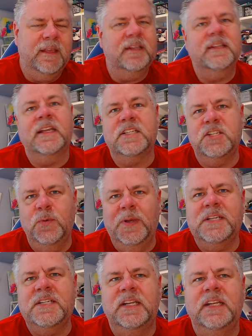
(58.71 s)
and that's
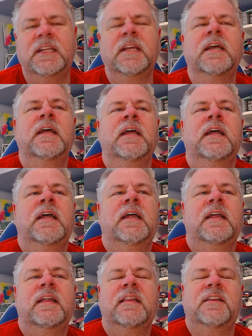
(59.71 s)
UAT.
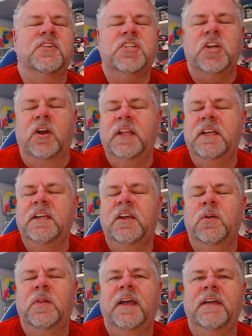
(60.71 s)
They're starting to
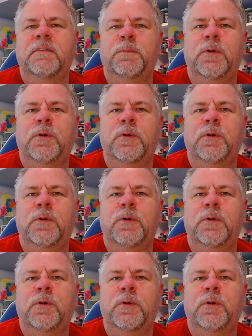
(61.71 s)
go live in